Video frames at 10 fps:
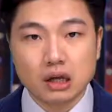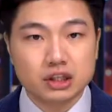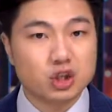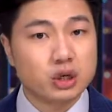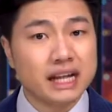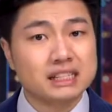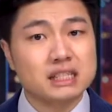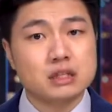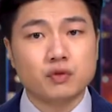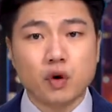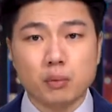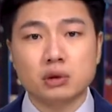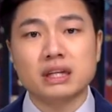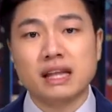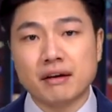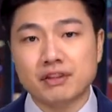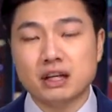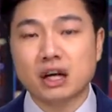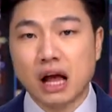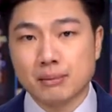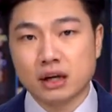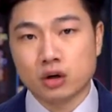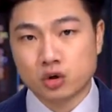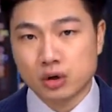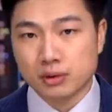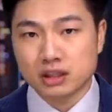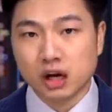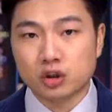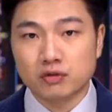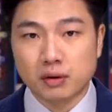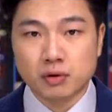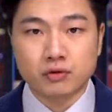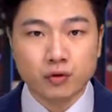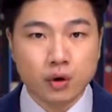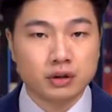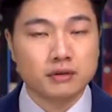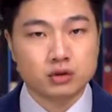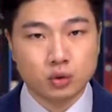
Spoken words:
The United States formally left the climate agreement on November 4th of